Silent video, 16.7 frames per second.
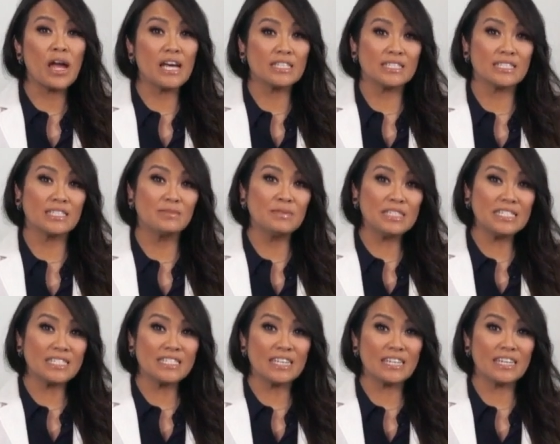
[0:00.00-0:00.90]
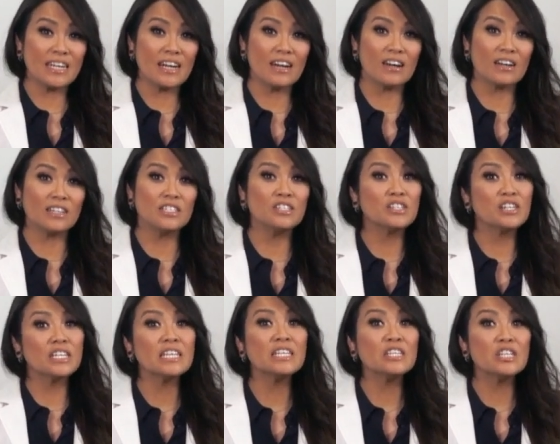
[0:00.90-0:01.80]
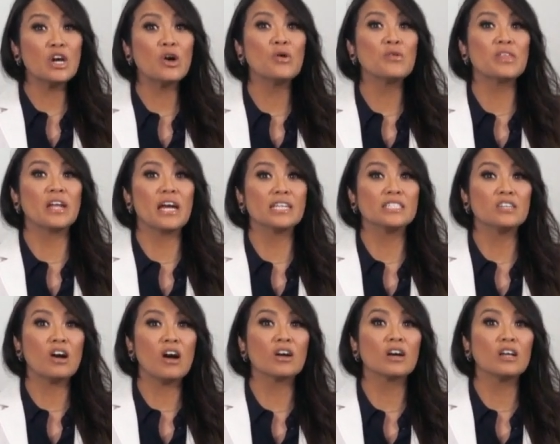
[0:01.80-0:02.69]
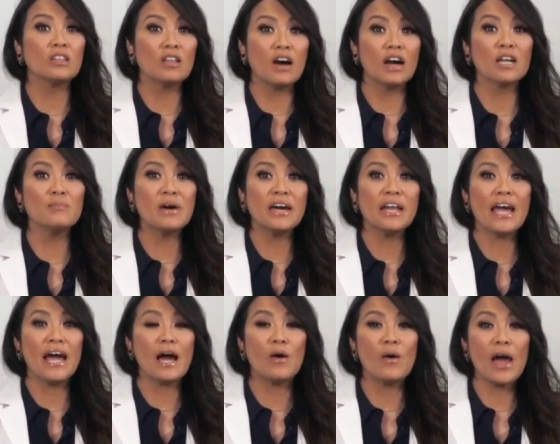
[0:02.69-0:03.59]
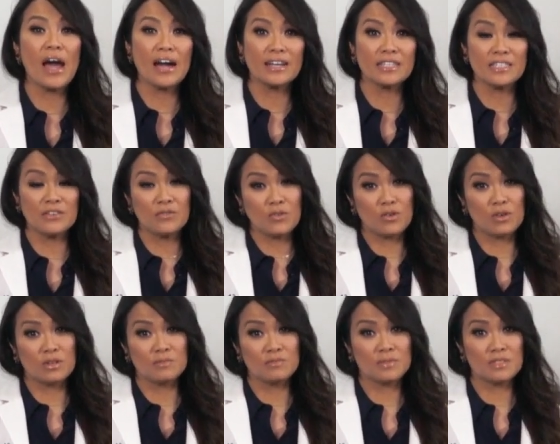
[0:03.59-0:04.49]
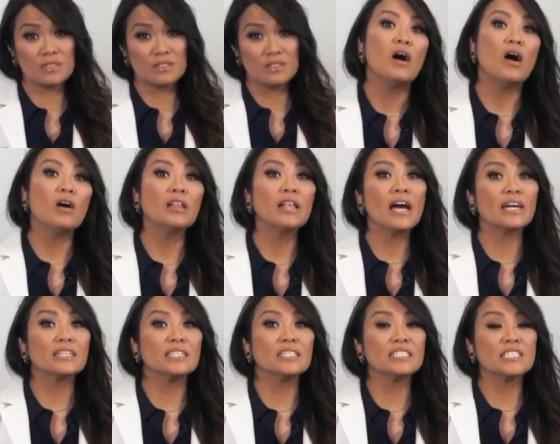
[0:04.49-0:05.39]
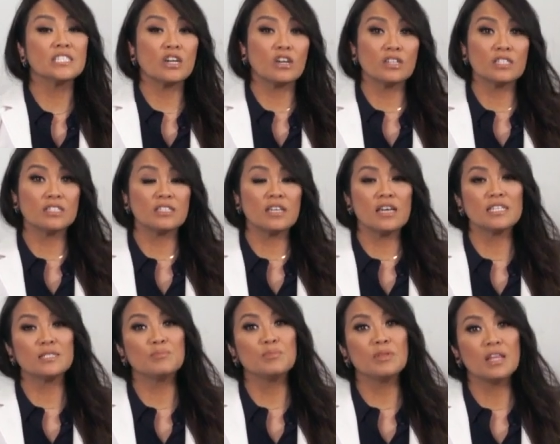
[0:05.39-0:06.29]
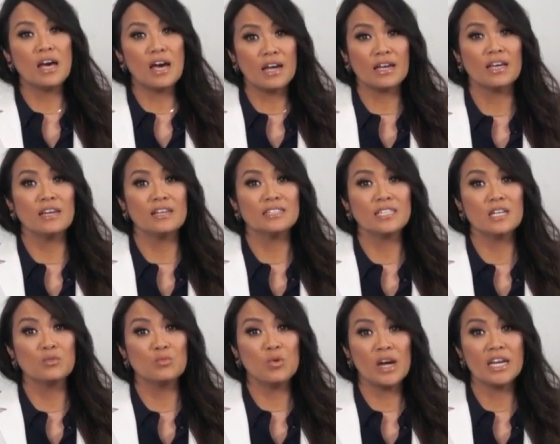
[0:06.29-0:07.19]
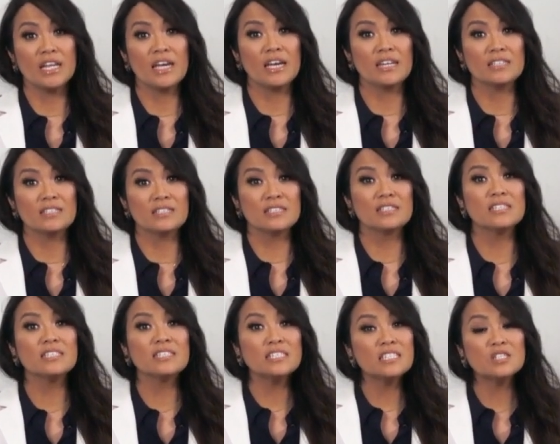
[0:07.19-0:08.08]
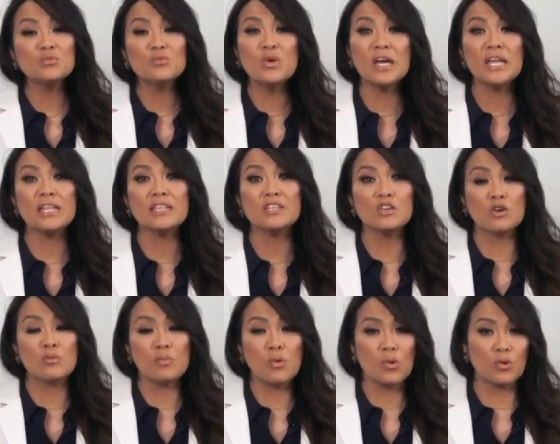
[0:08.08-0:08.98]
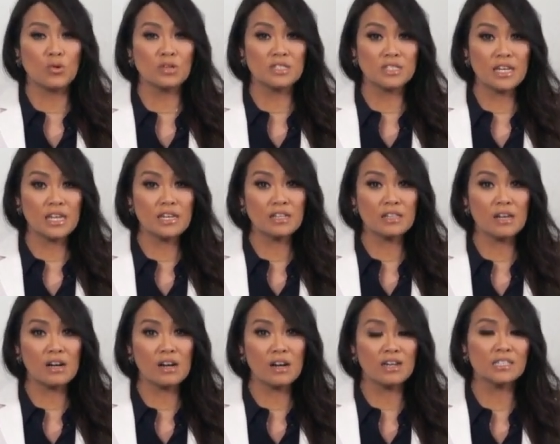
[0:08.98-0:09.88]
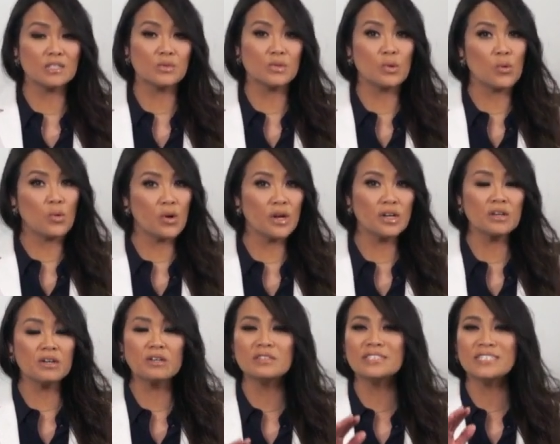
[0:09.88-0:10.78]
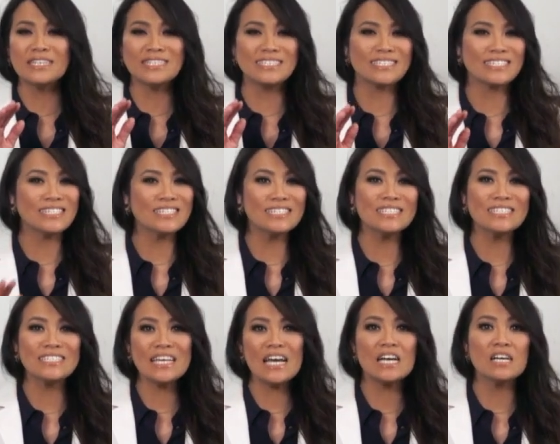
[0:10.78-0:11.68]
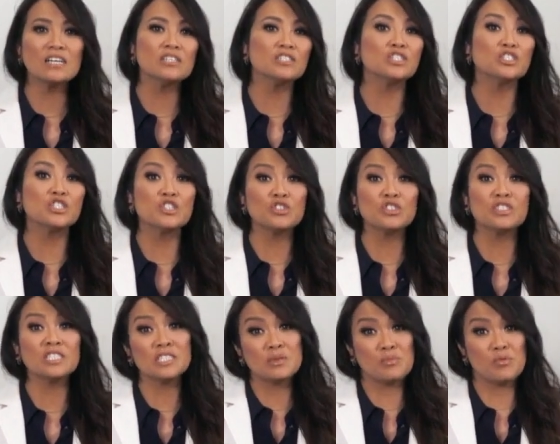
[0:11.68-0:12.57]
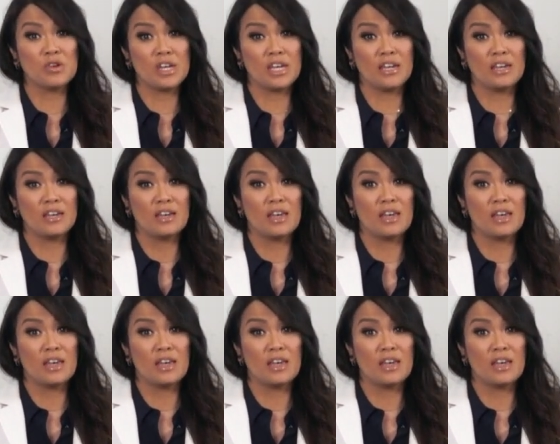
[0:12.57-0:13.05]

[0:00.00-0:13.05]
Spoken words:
SLMD Skincare, you're gonna know that I talk a lot about how acne forms. All acne starts as blackheads and whiteheads. This is when your pores get clogged with oil, dead skin cells, dirt, and debris.